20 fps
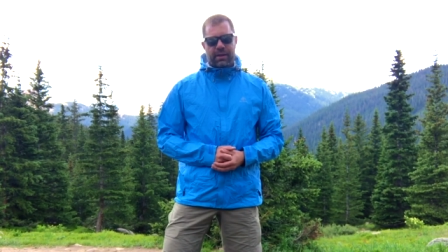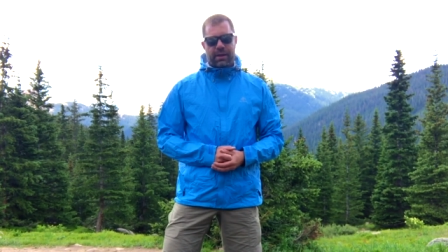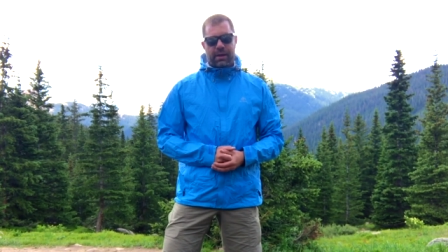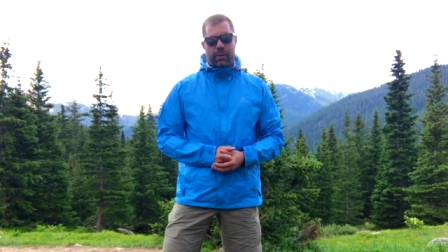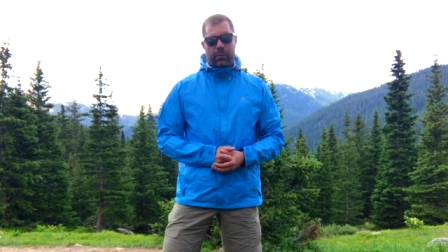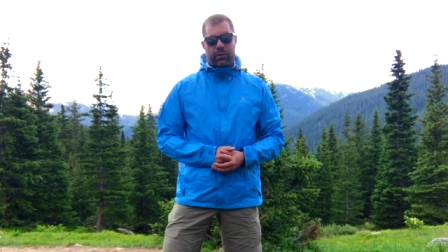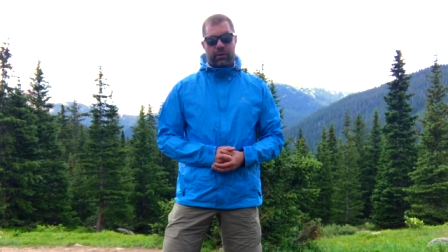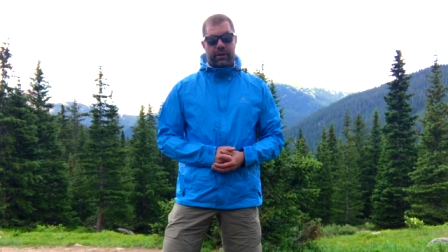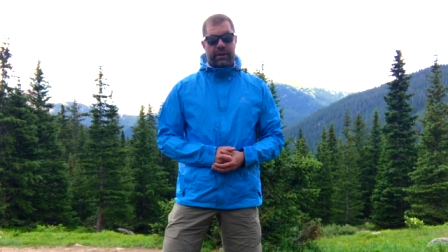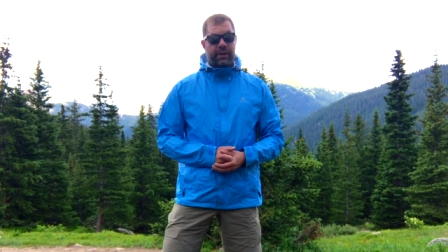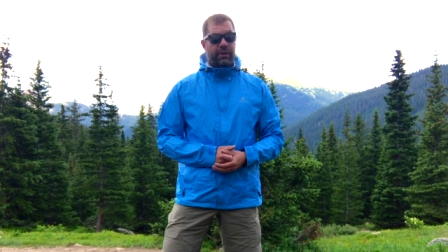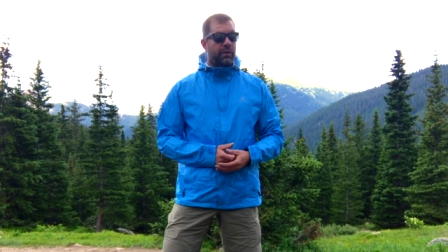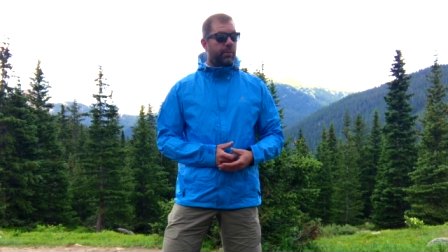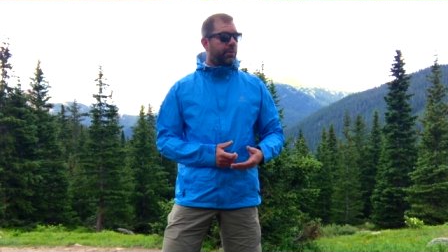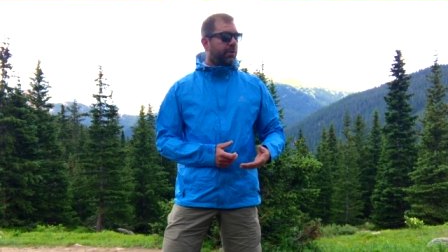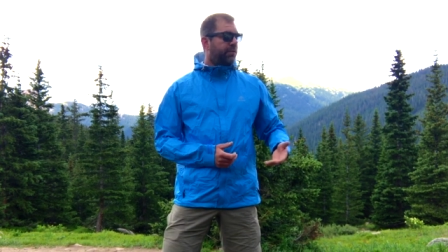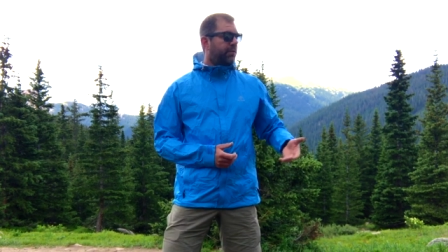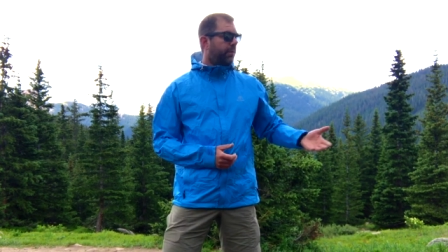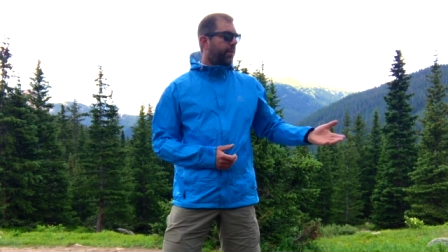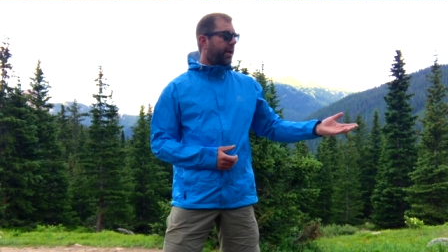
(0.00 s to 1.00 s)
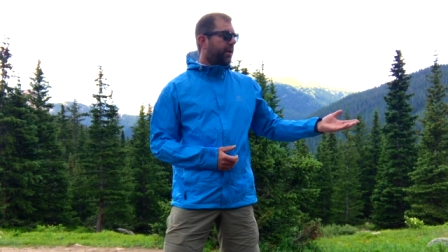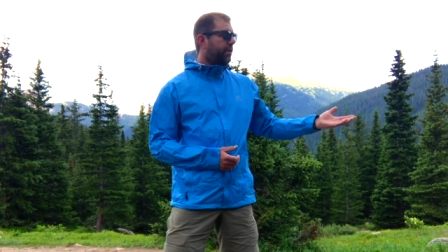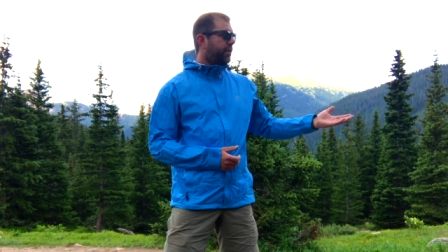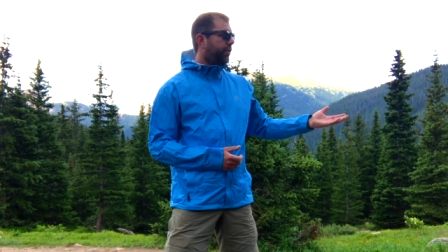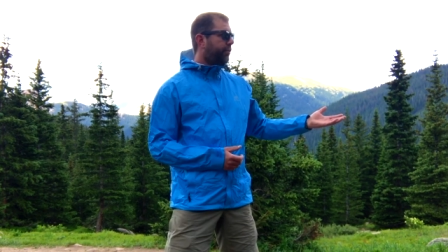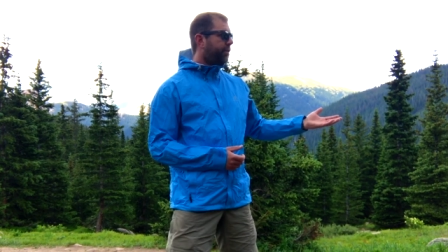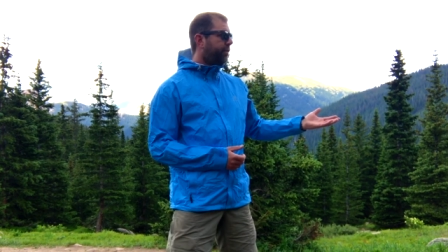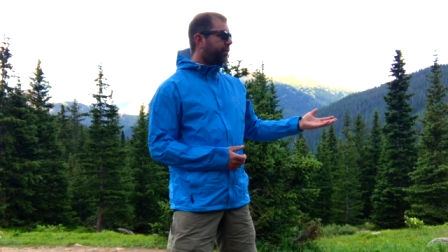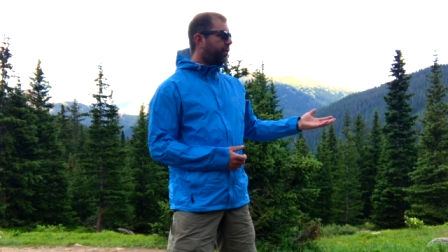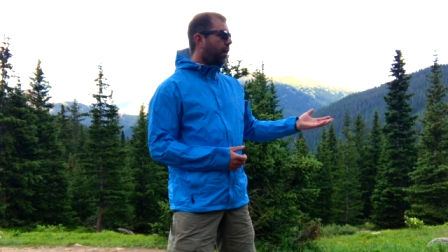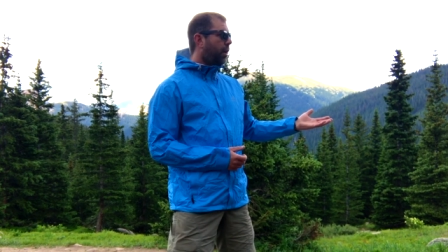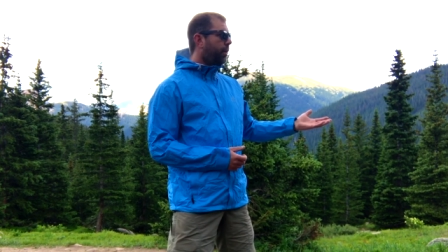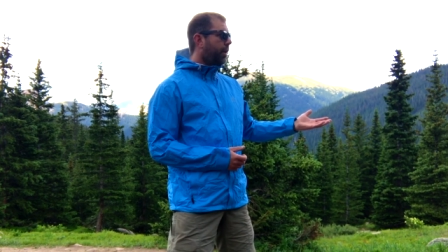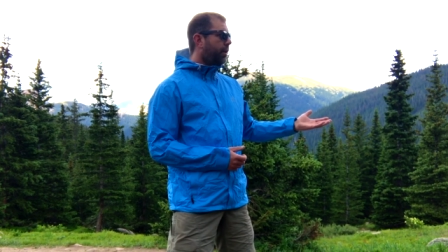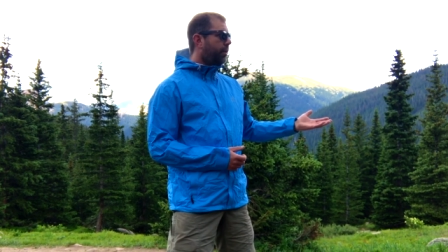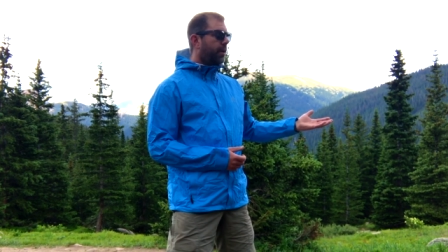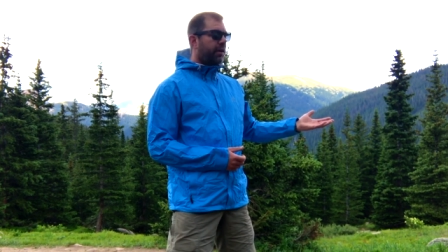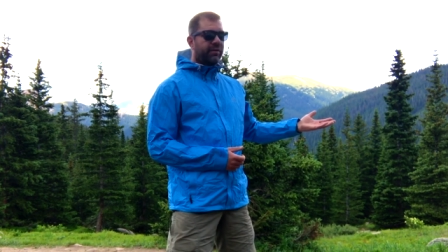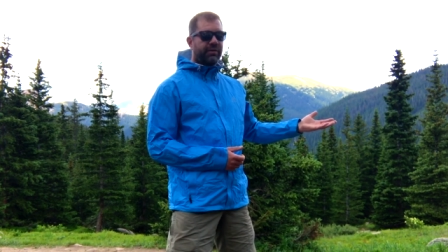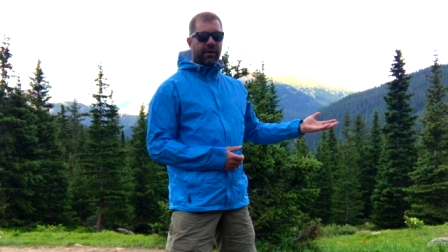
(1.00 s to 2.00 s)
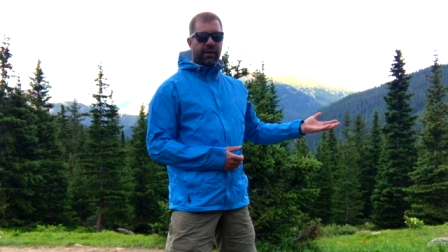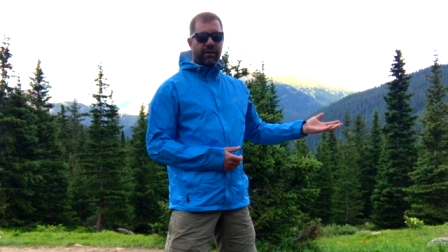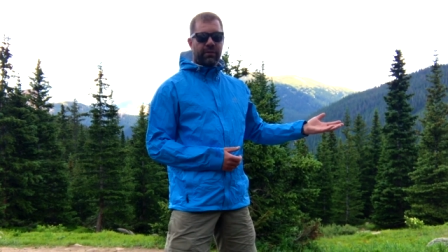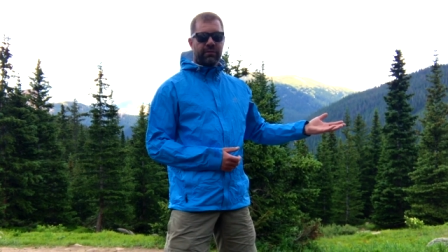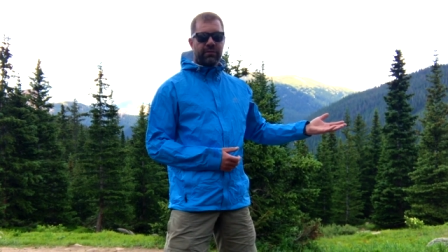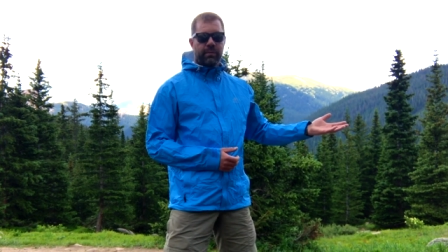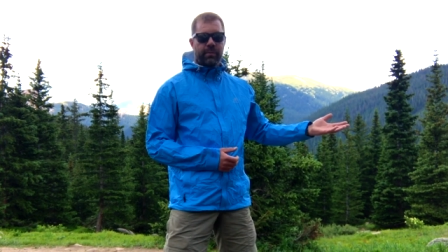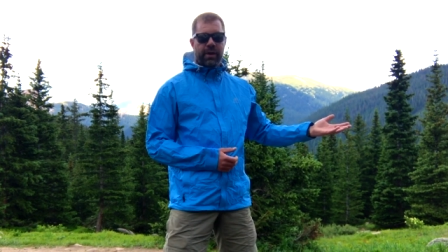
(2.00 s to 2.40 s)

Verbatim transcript: Uh, we're here in the beautiful backcountry of Colorado ourselves,